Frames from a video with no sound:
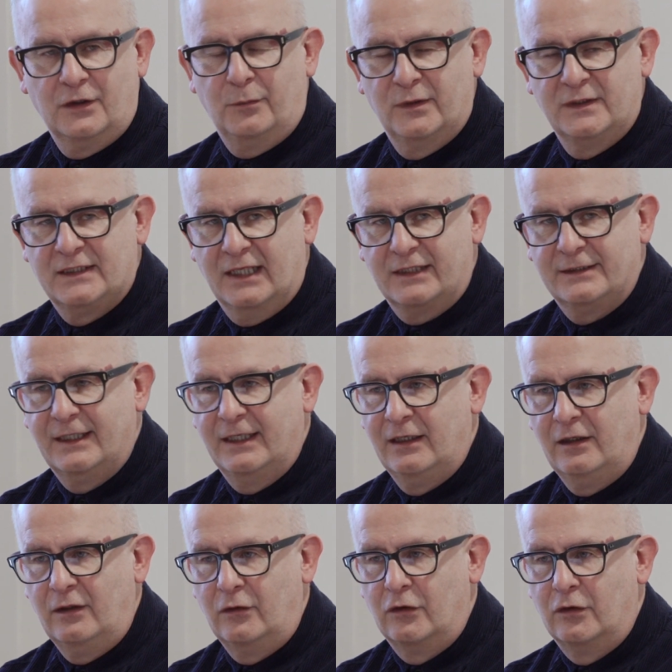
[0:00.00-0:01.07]
been tested
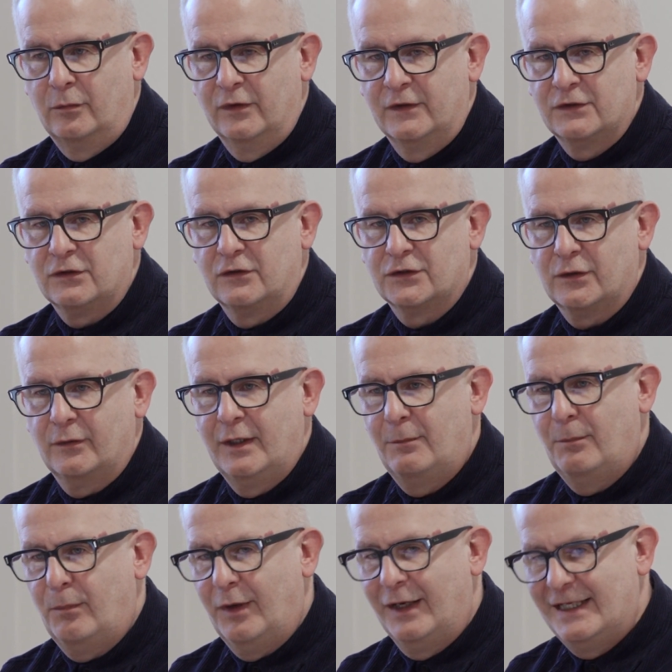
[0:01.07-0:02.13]
in law, but there's also an
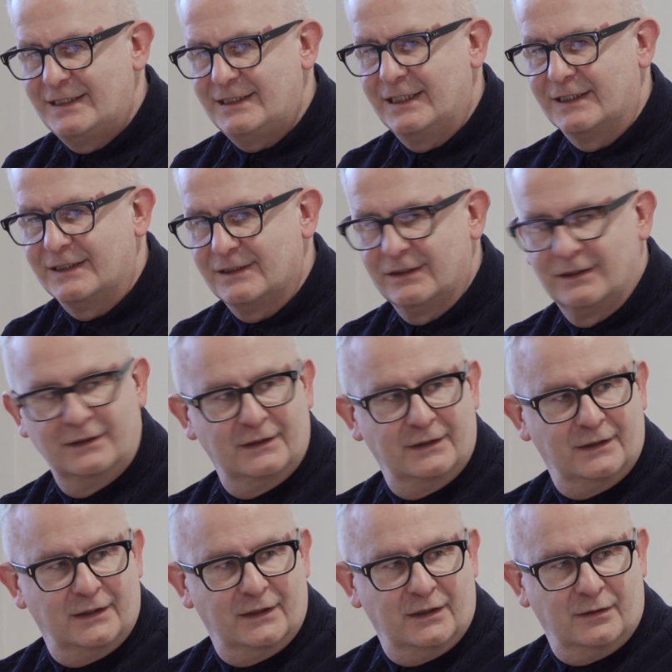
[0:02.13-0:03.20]
implicit,
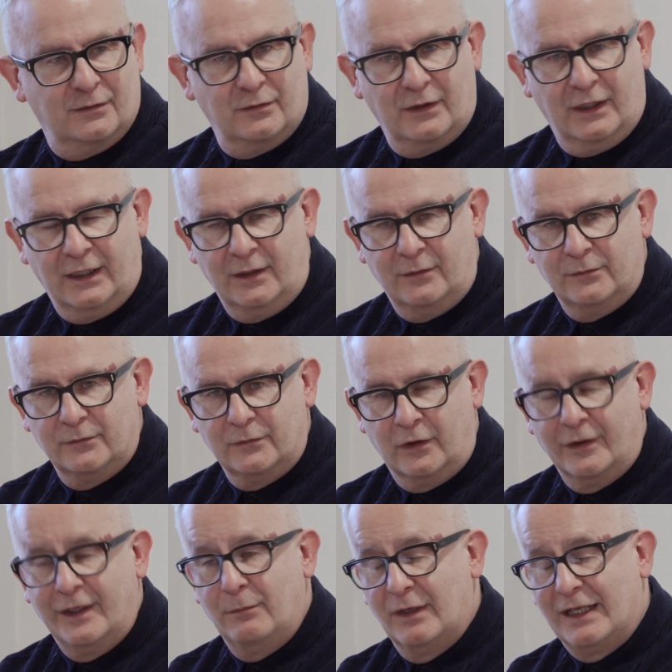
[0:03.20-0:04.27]
or
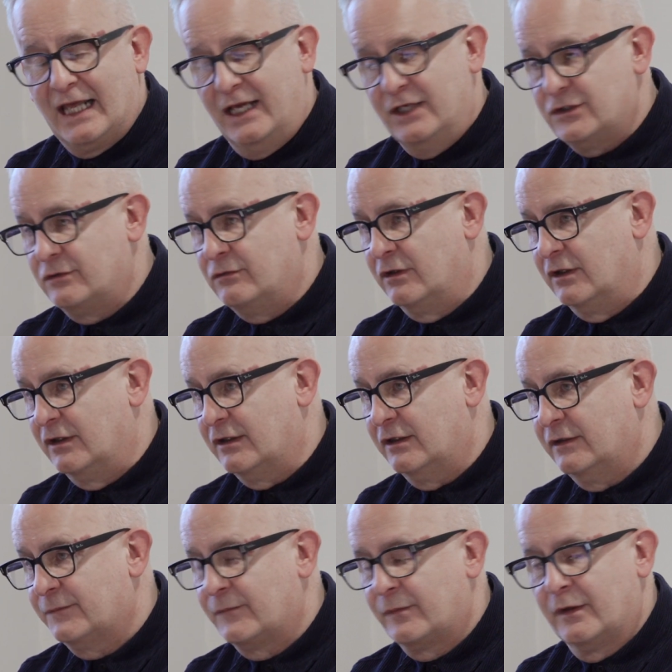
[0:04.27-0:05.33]
an implication rather,
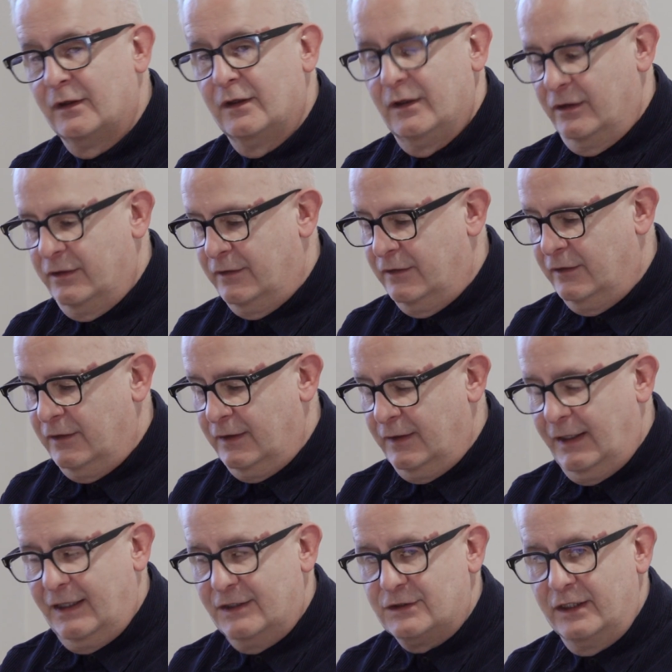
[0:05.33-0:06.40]
that
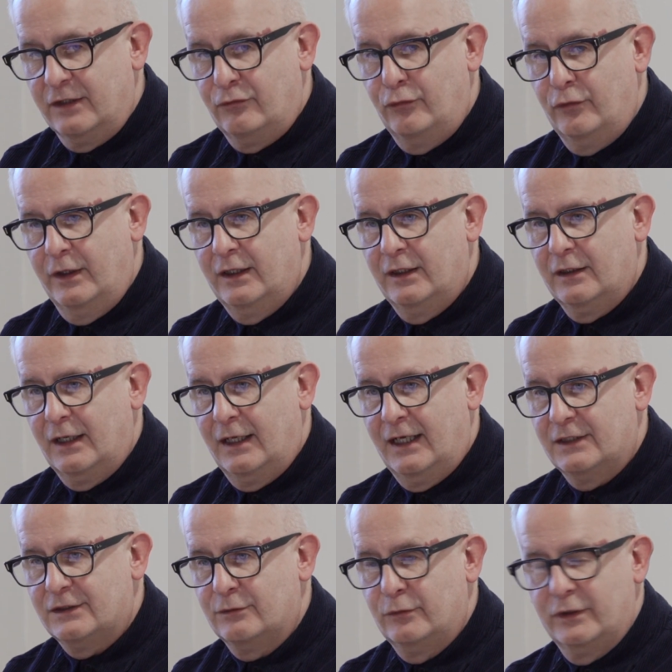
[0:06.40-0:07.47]
actually if we're
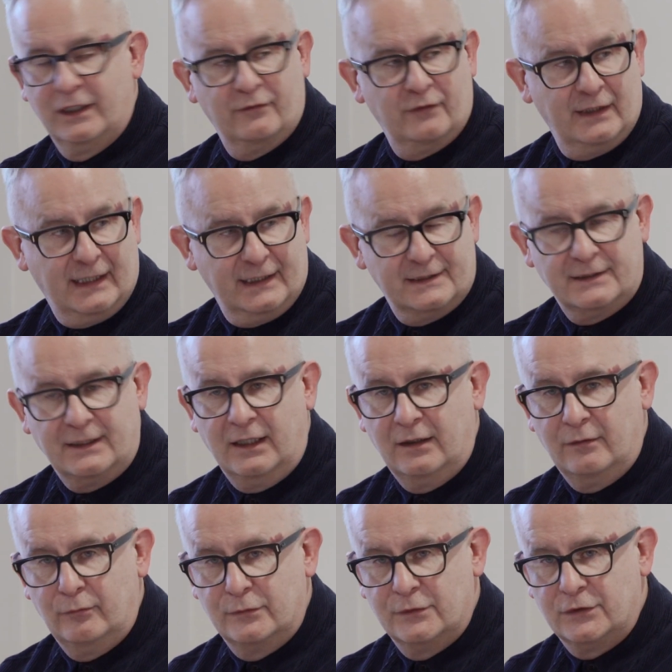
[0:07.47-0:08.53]
giving that
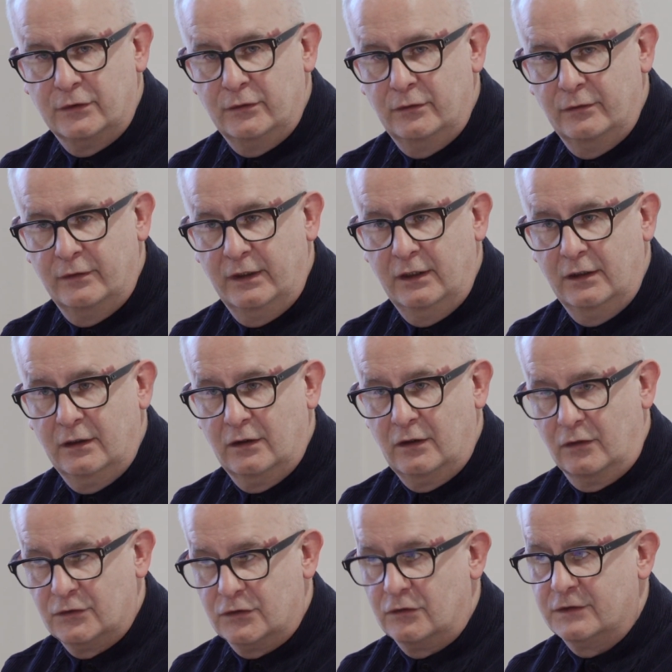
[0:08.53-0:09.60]
time to the
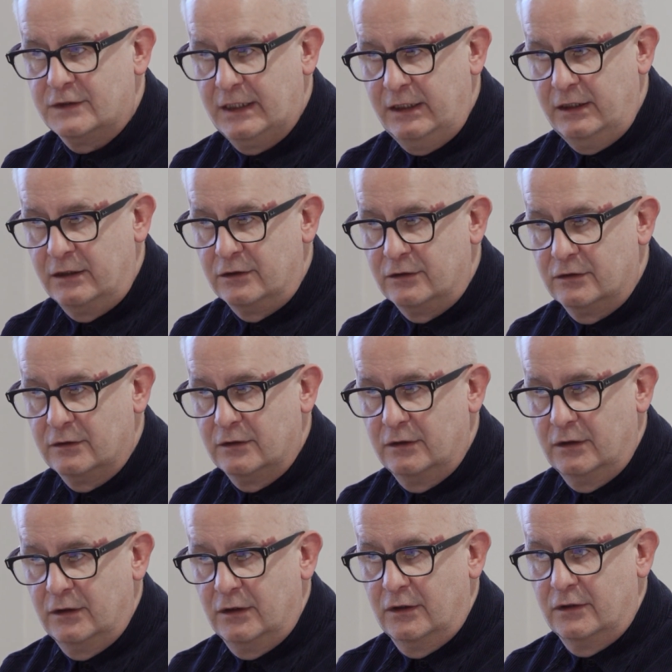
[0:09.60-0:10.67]
consultees
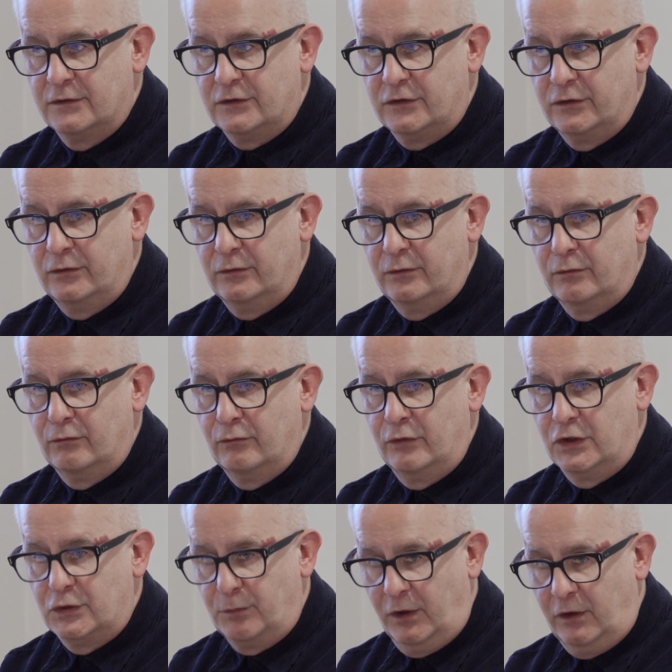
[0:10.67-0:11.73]
to
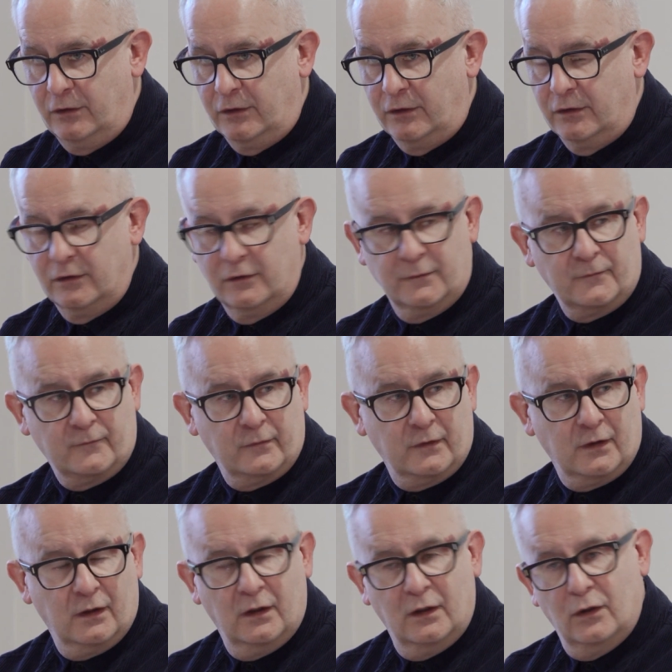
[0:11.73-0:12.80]
respond,
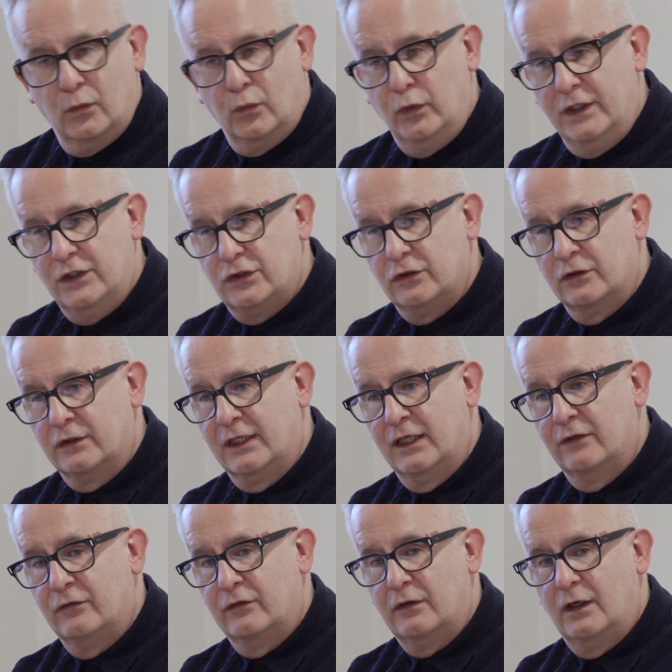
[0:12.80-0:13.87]
we should
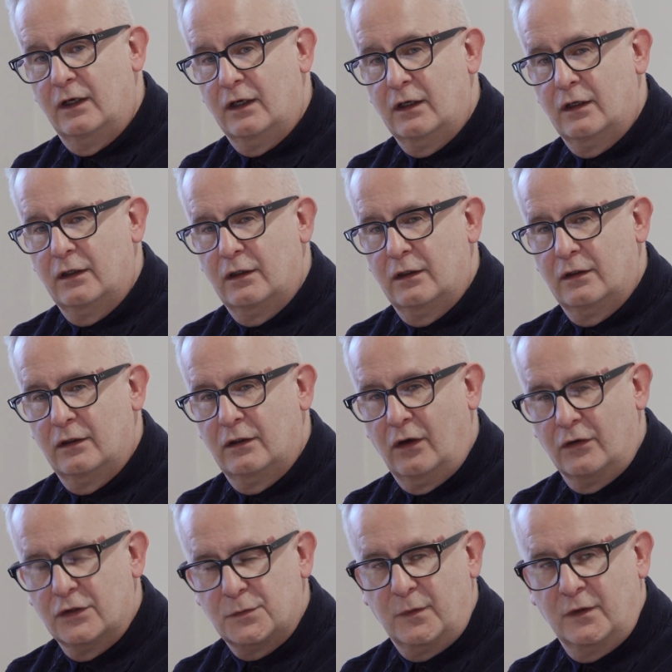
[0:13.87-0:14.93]
give a
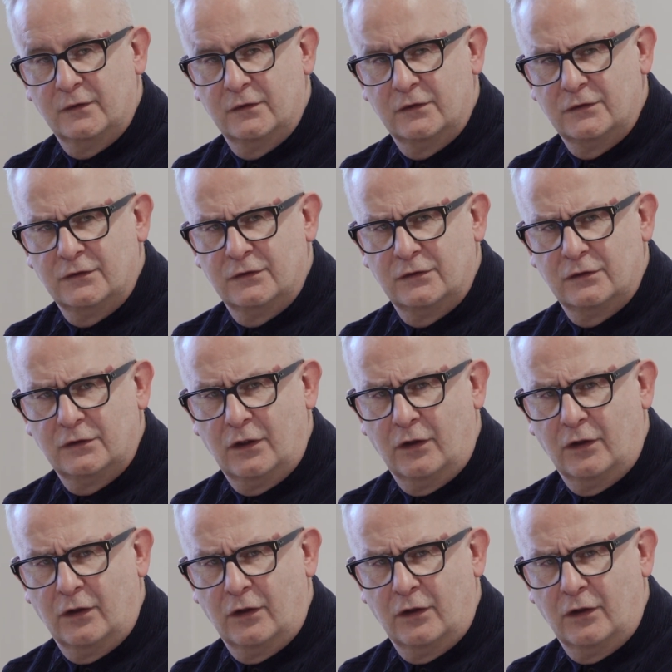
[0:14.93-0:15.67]
corresponding